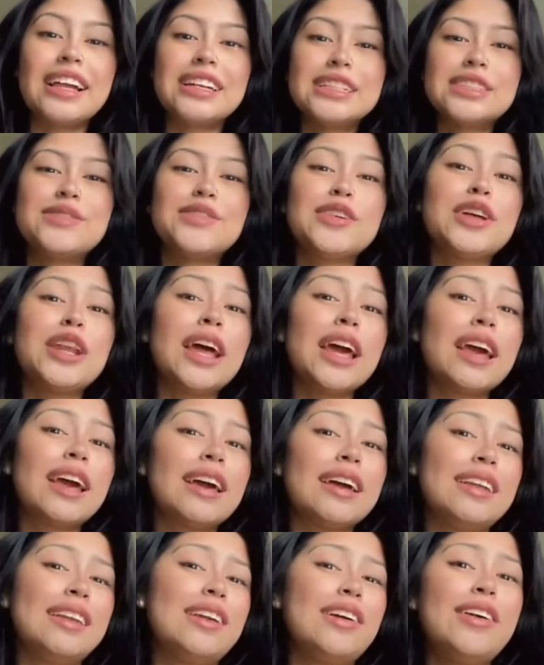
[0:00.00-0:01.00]
I just feel
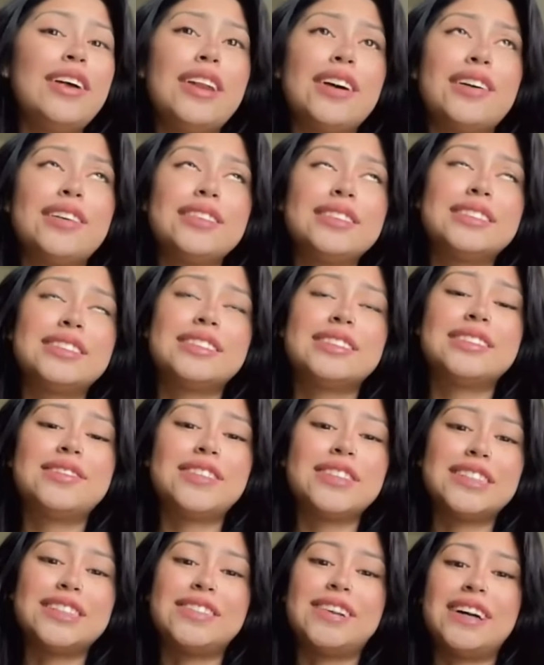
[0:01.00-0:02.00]
like no, I don't.
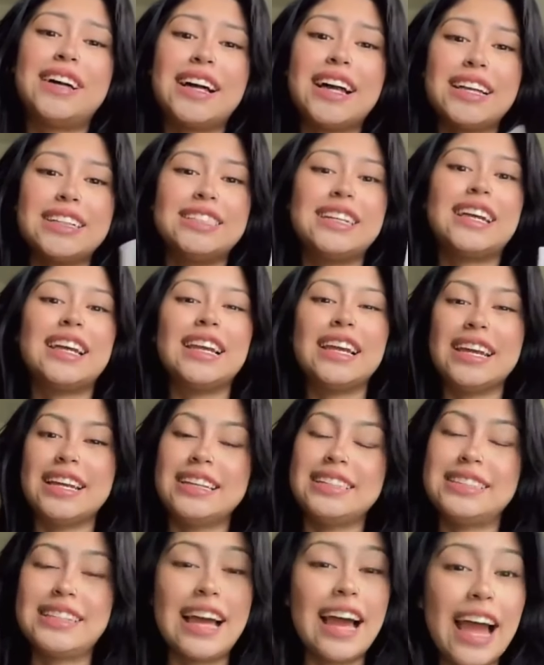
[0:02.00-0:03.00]
First of all, I got chicken
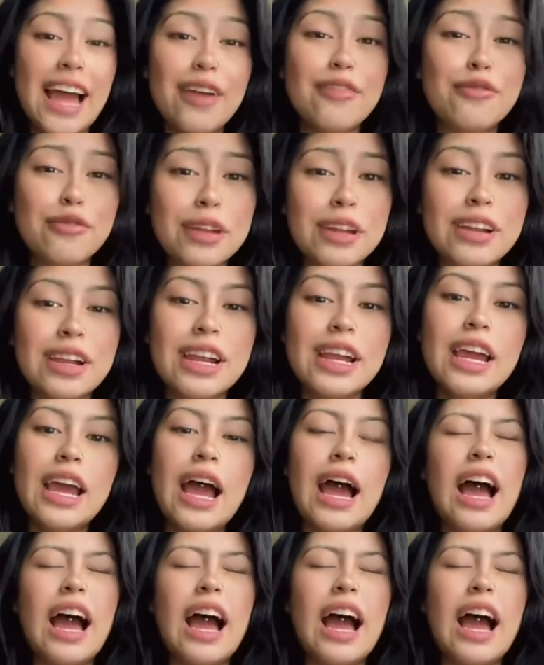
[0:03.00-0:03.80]
legs. I have very.